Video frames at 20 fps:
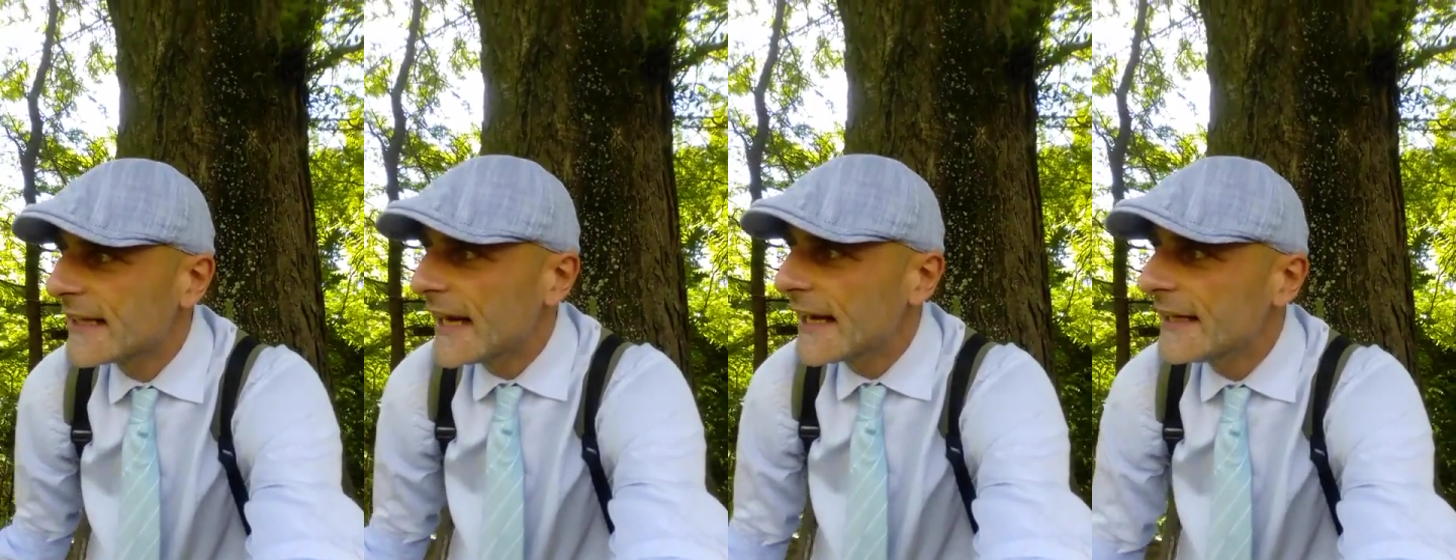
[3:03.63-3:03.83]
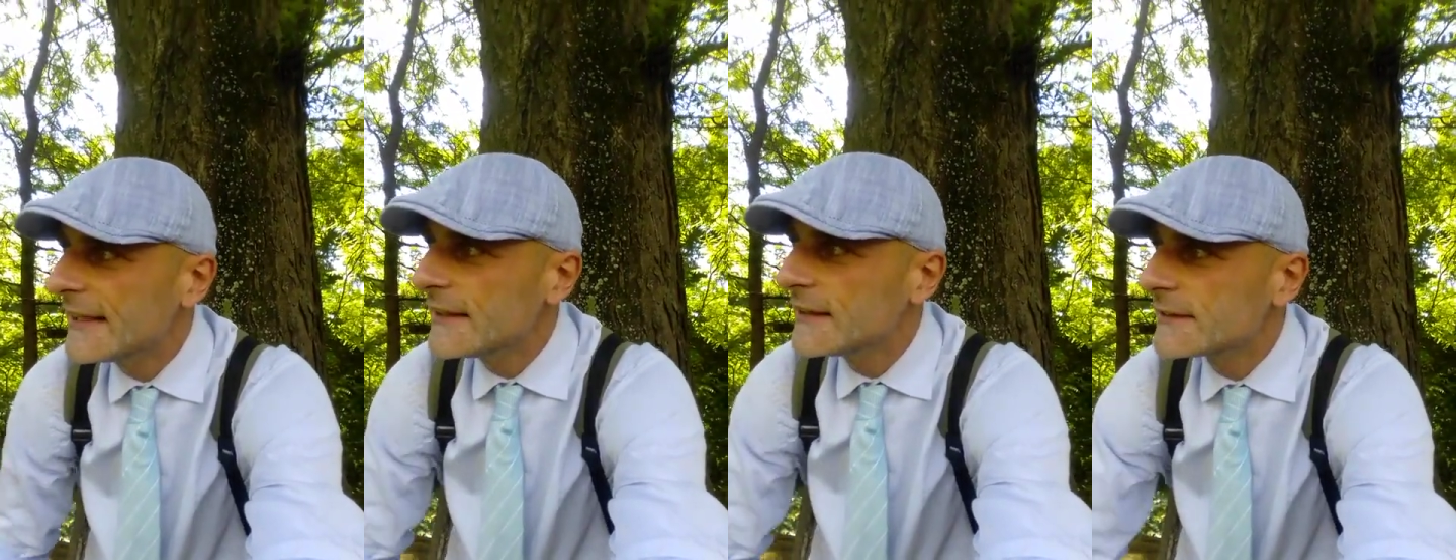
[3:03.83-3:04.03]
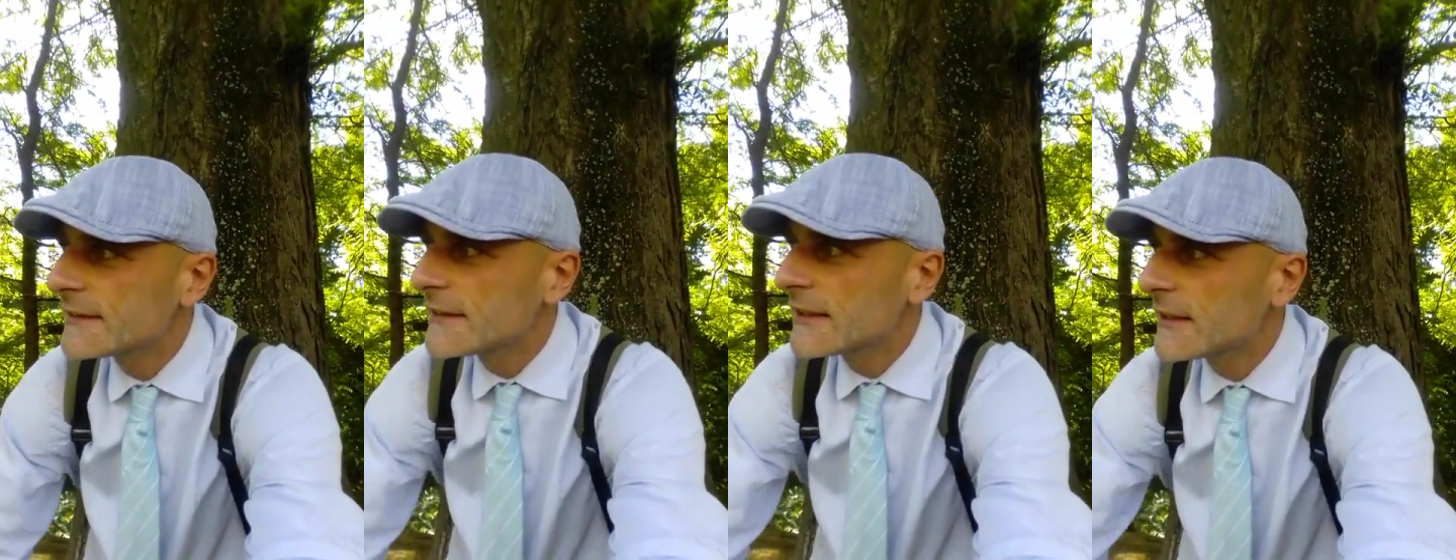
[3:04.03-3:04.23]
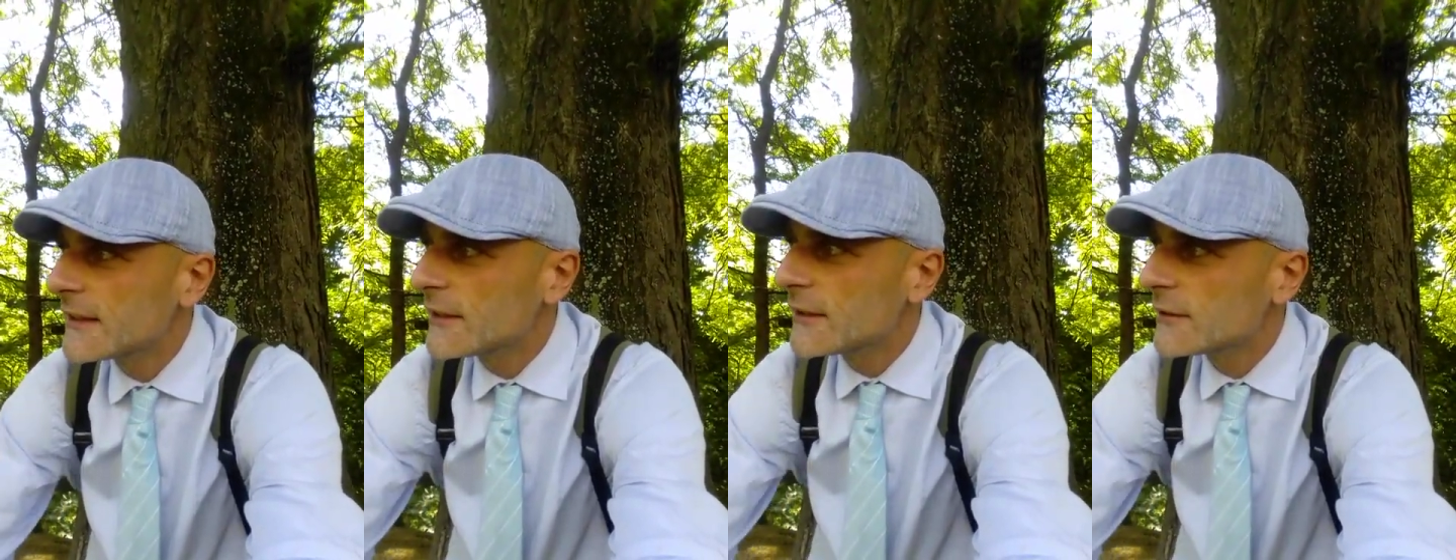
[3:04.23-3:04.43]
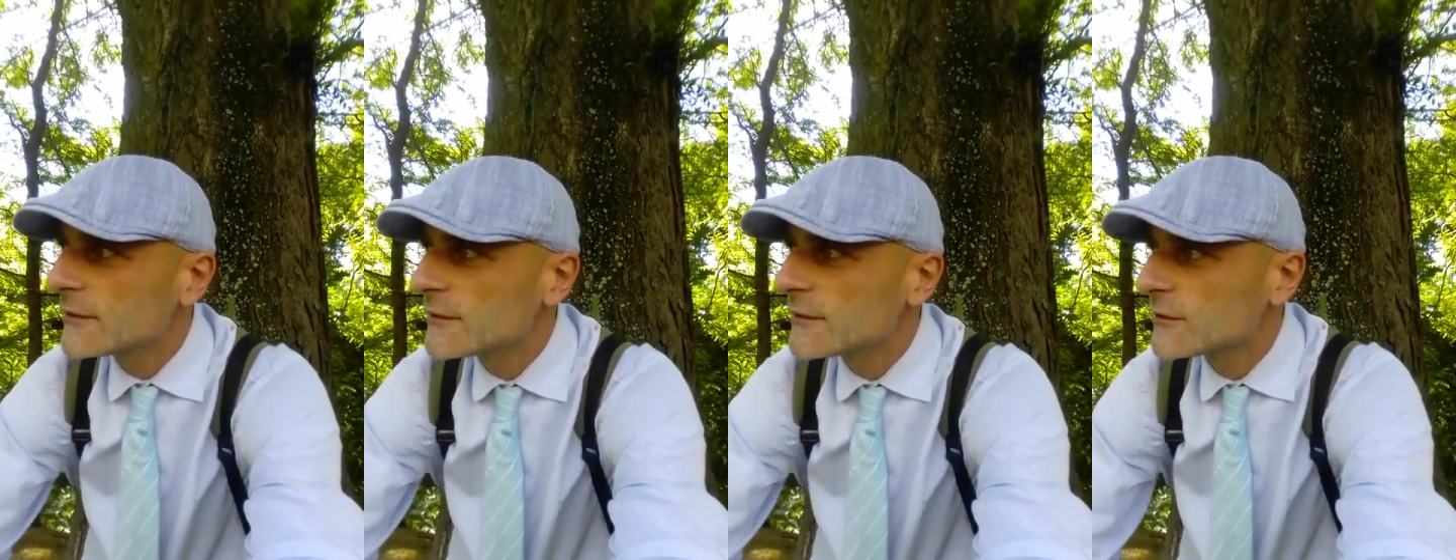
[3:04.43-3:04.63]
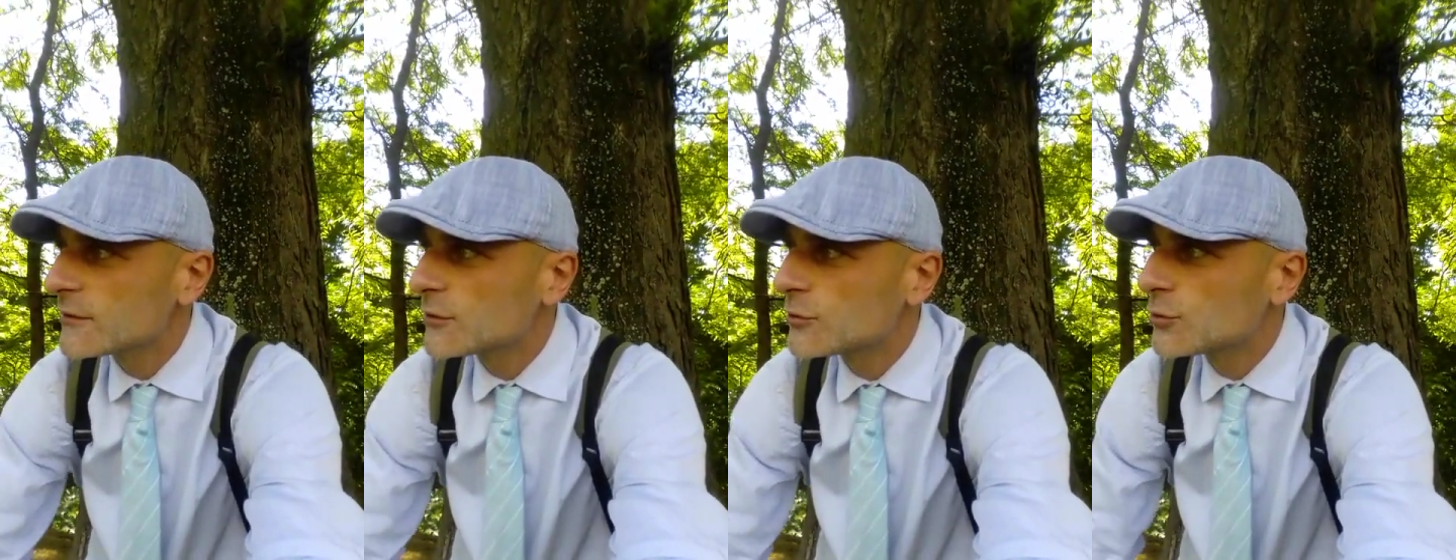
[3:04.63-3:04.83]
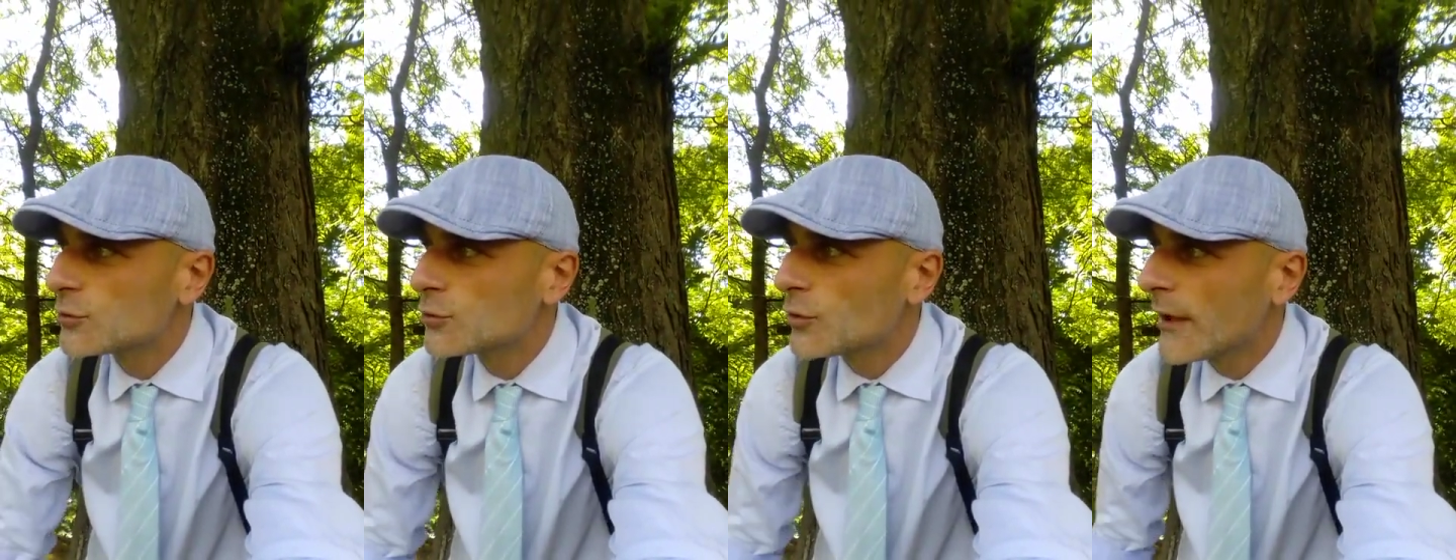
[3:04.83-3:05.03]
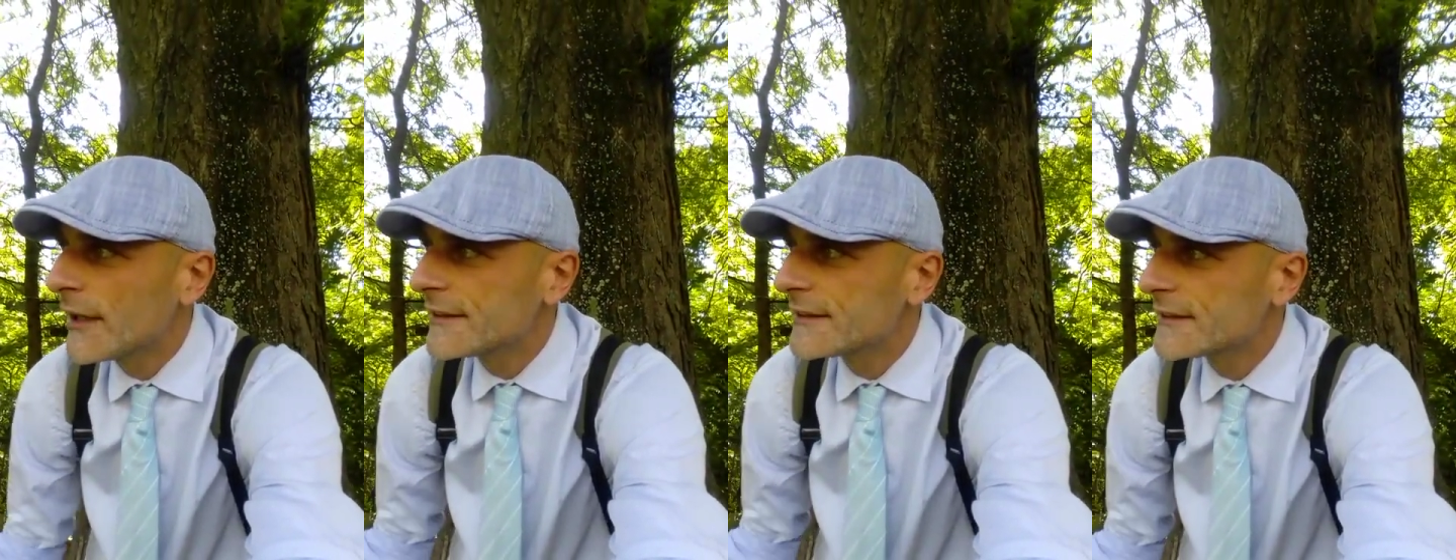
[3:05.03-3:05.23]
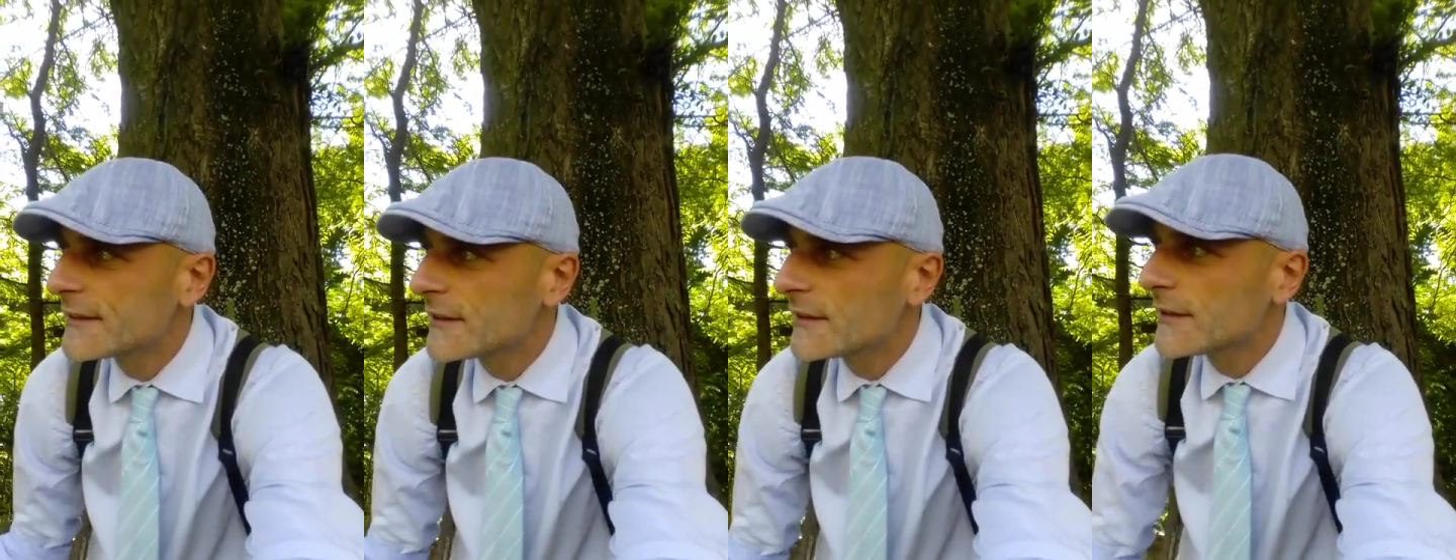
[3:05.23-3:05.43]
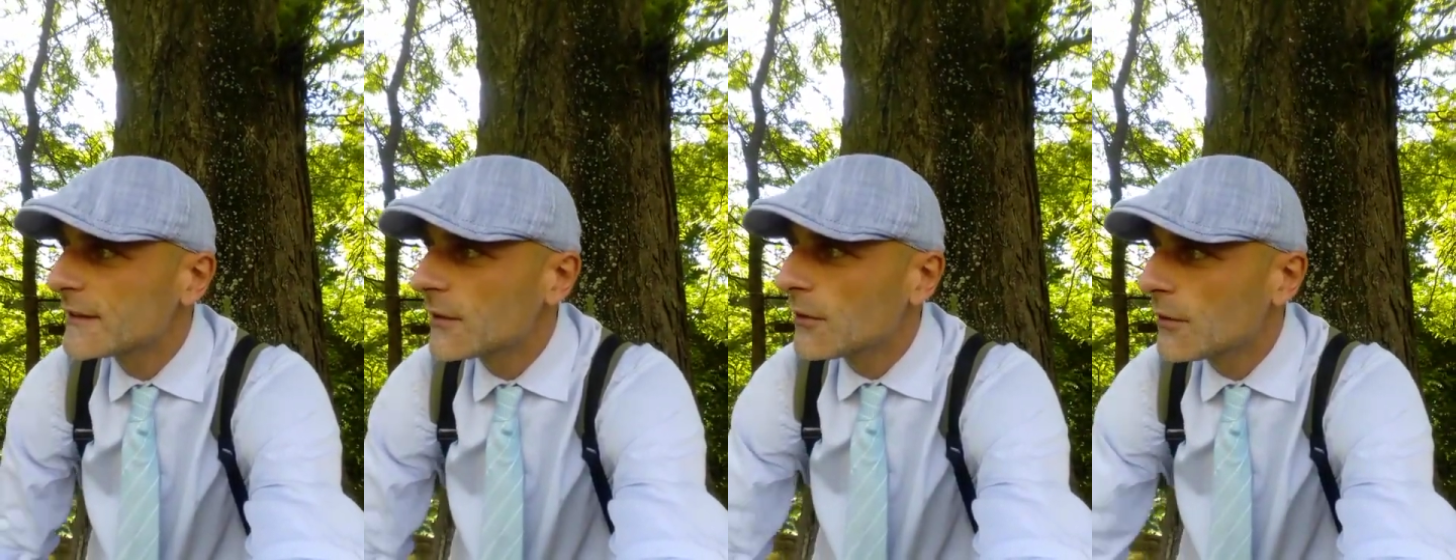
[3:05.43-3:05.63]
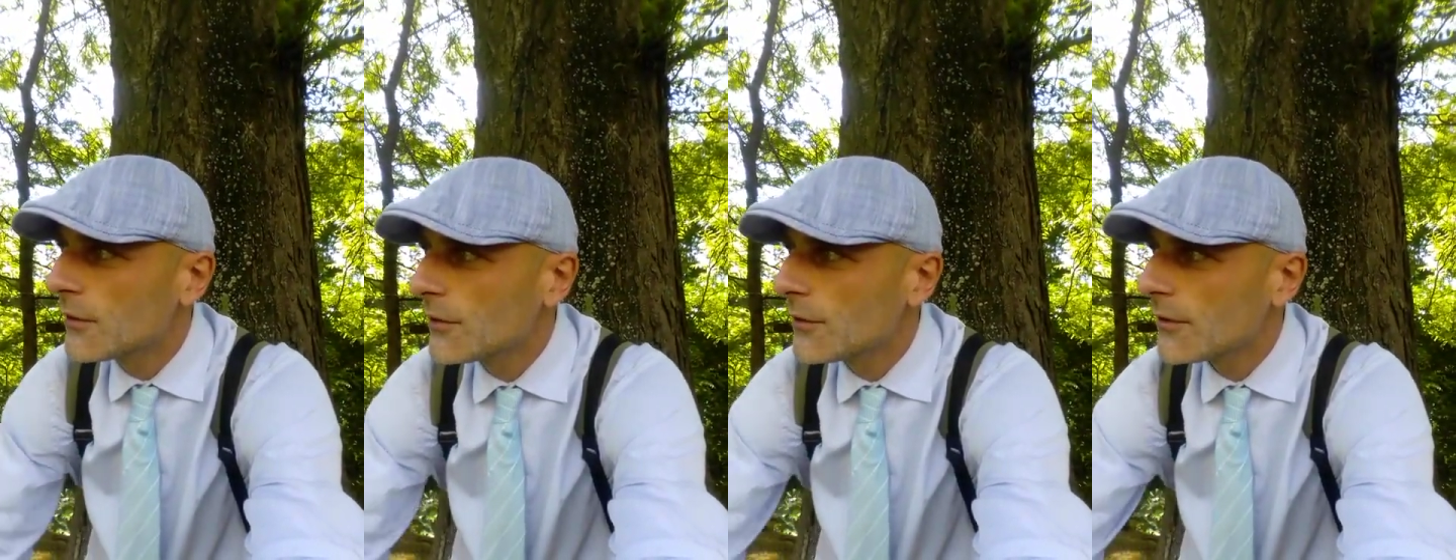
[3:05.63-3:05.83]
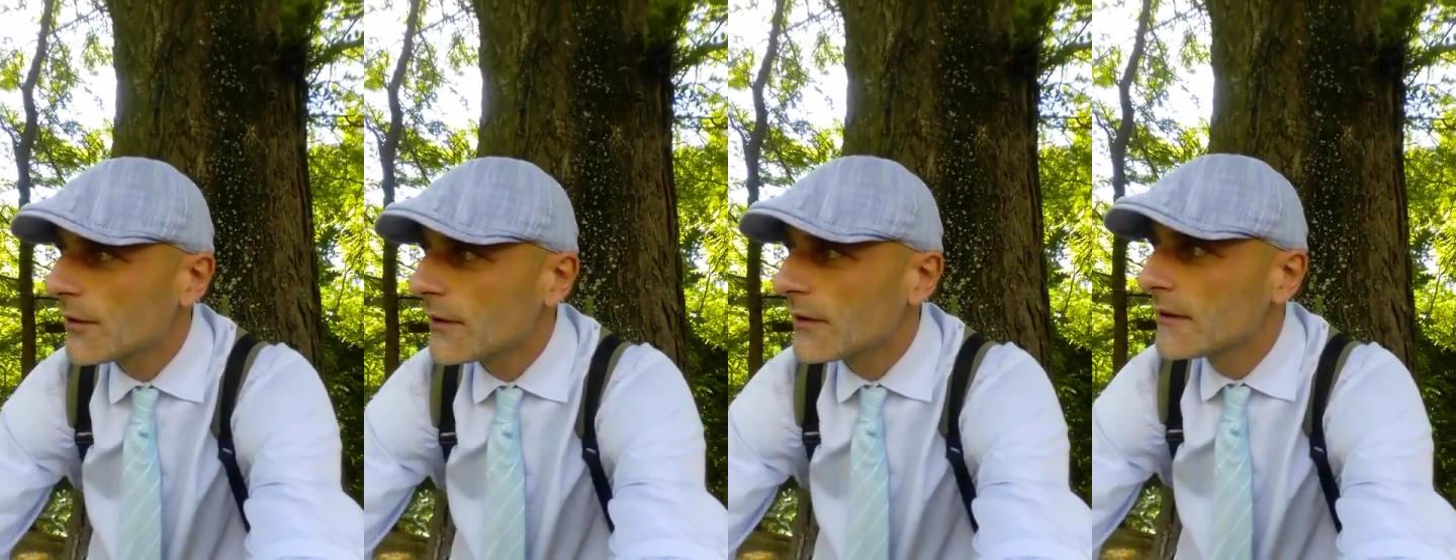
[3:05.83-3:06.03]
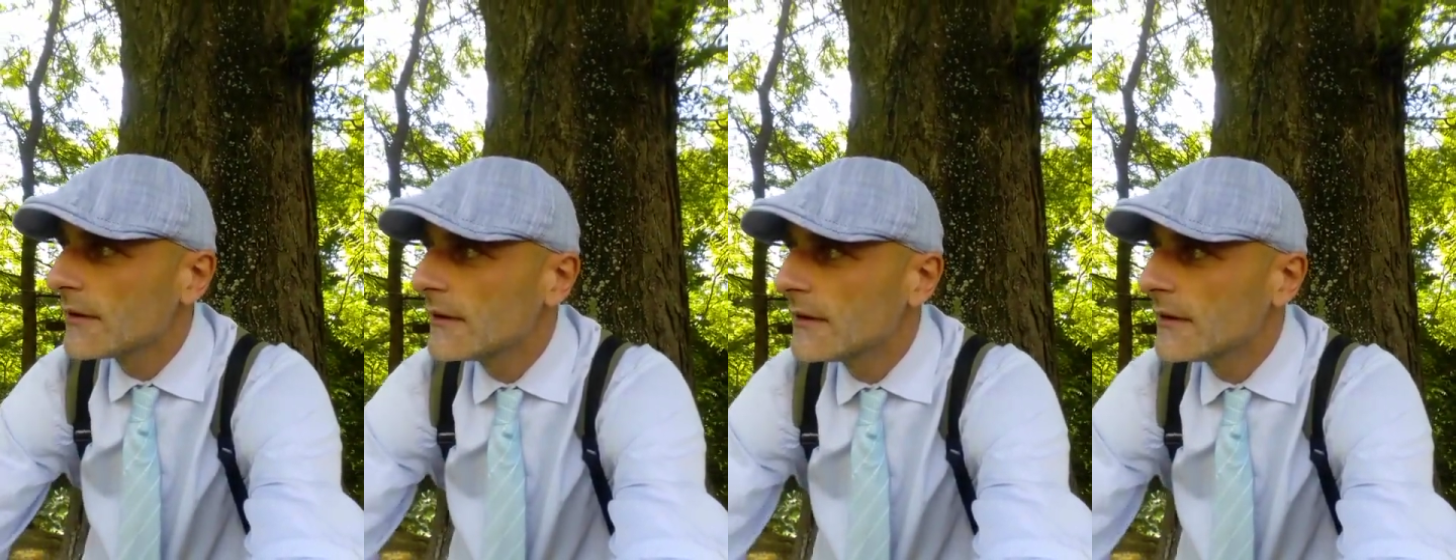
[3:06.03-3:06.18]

day in the 20 or